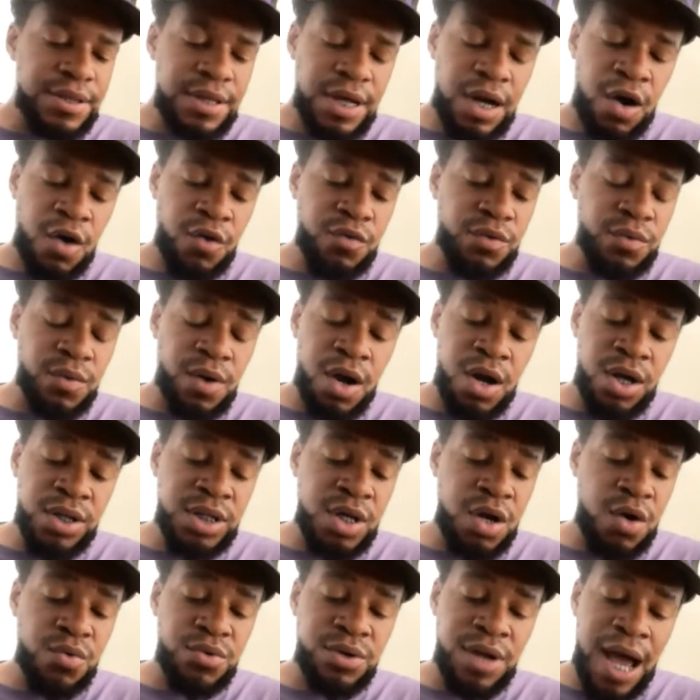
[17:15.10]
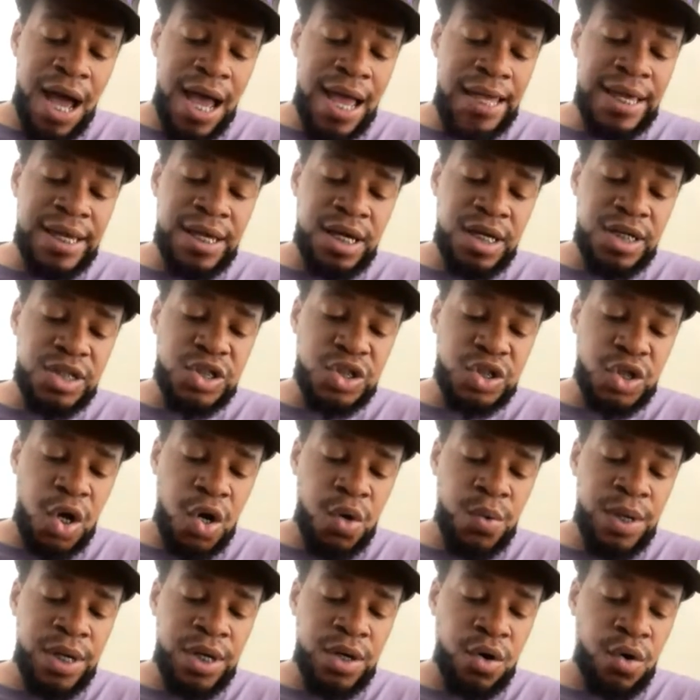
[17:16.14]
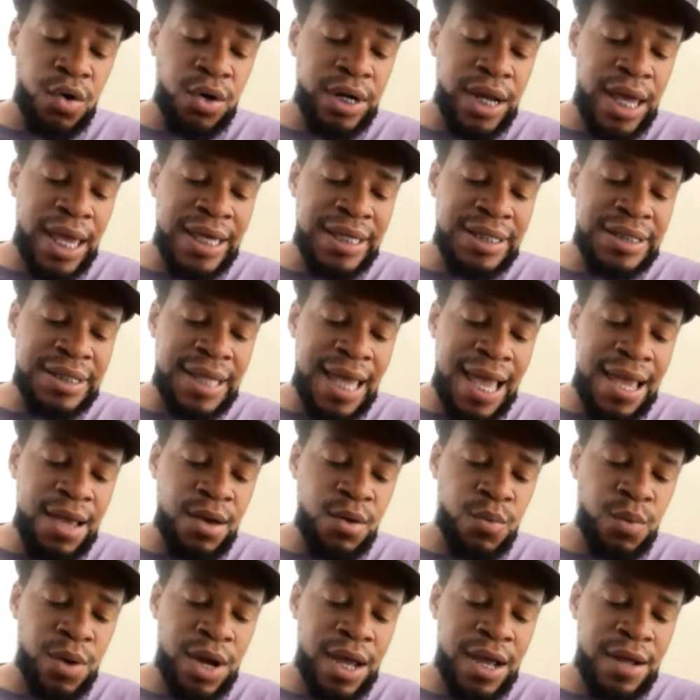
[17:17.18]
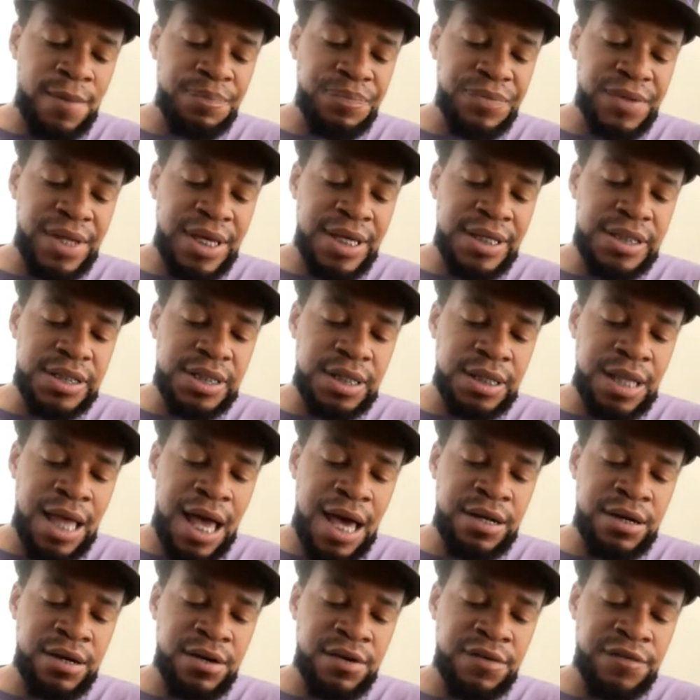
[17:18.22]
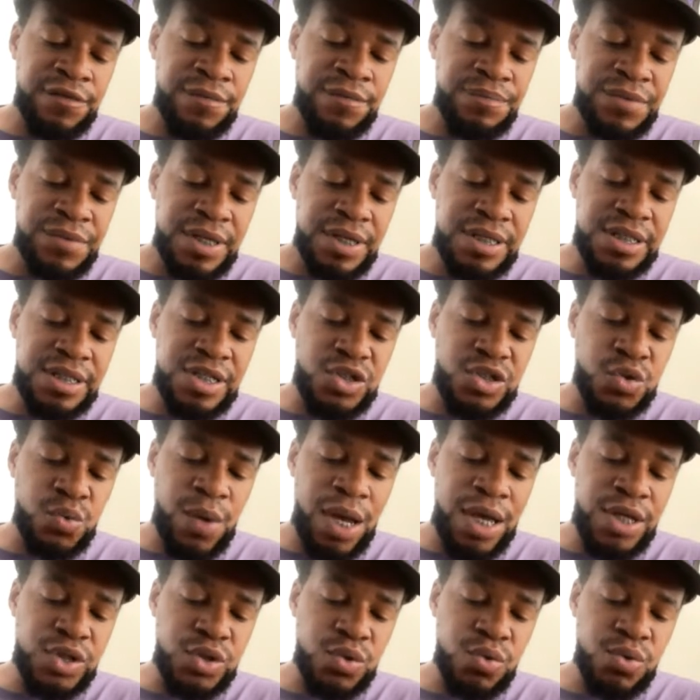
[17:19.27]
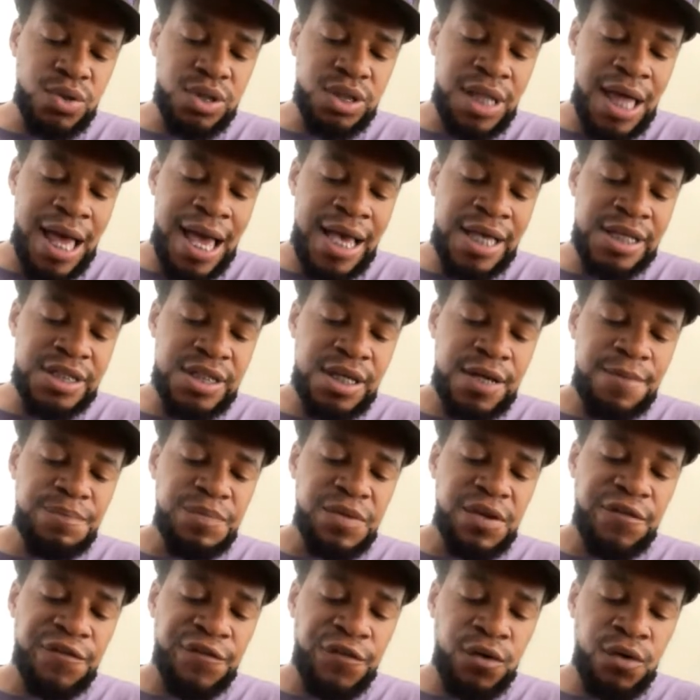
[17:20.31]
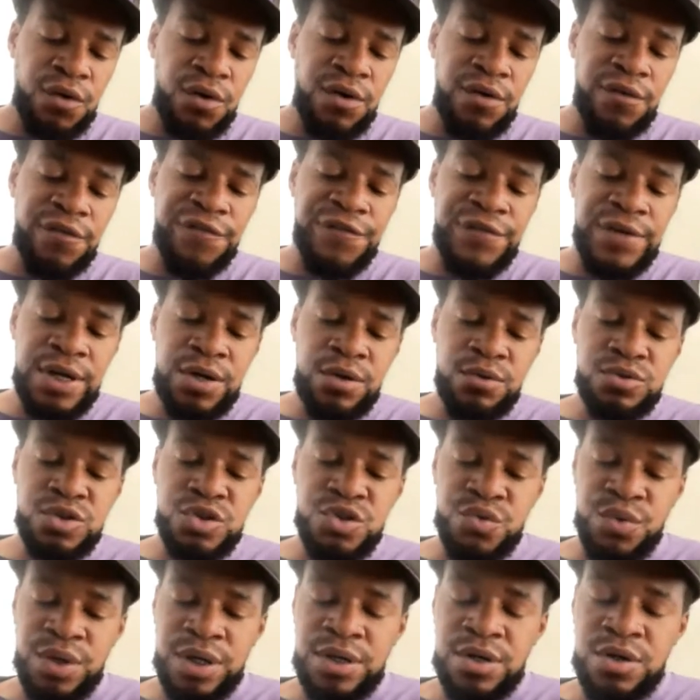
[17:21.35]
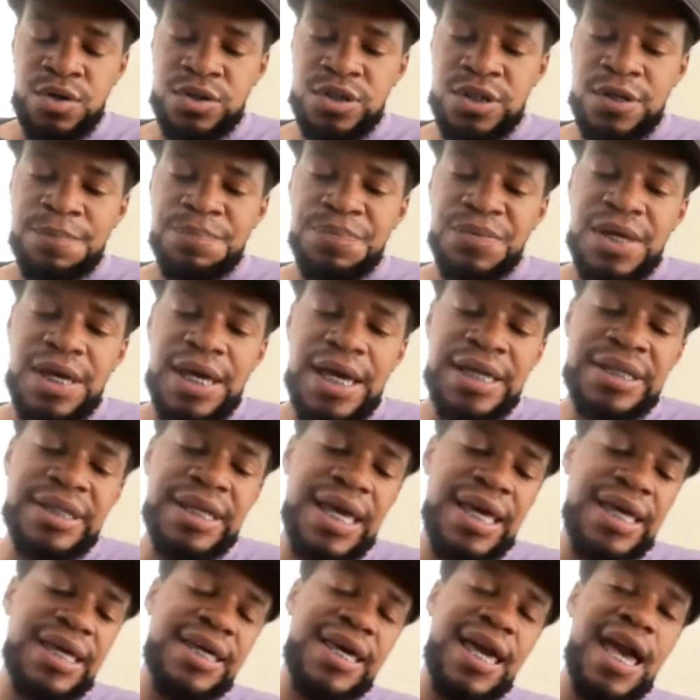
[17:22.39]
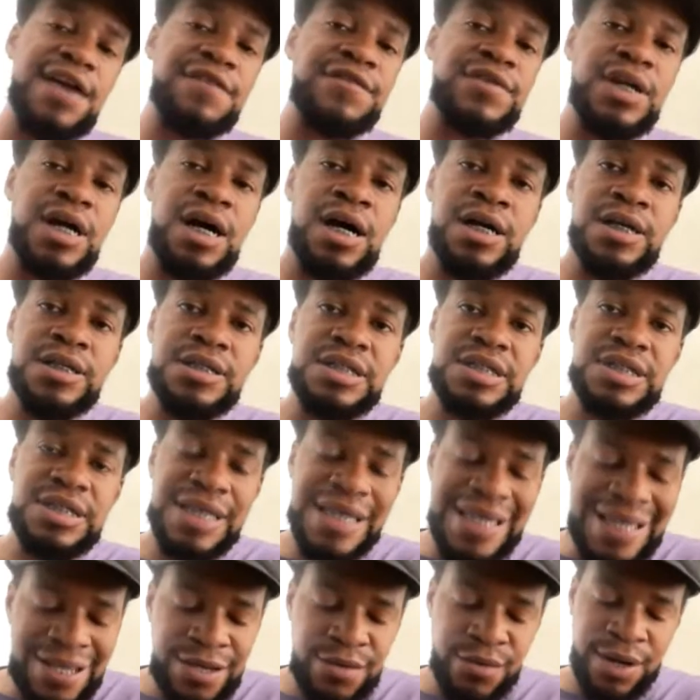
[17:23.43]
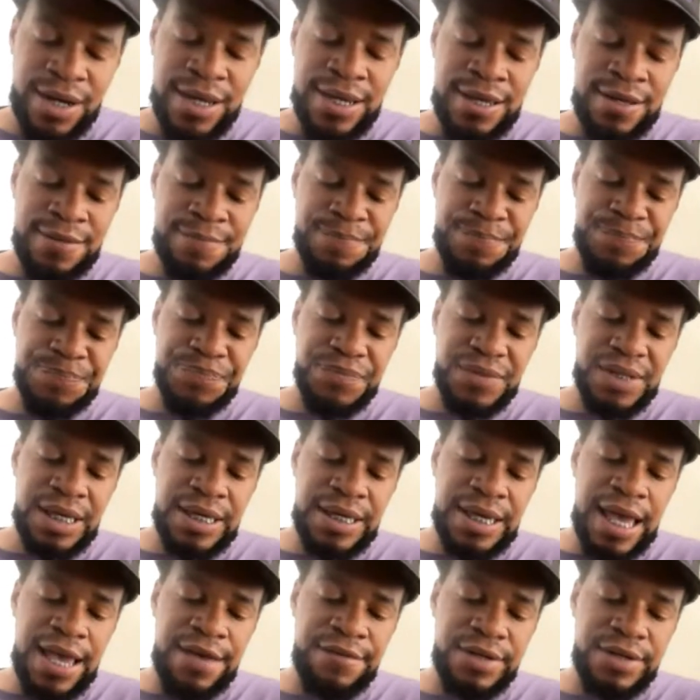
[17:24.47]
though, not a good showing on a day where it's a lot of situational / full field drills. And then he gave it a C grade. And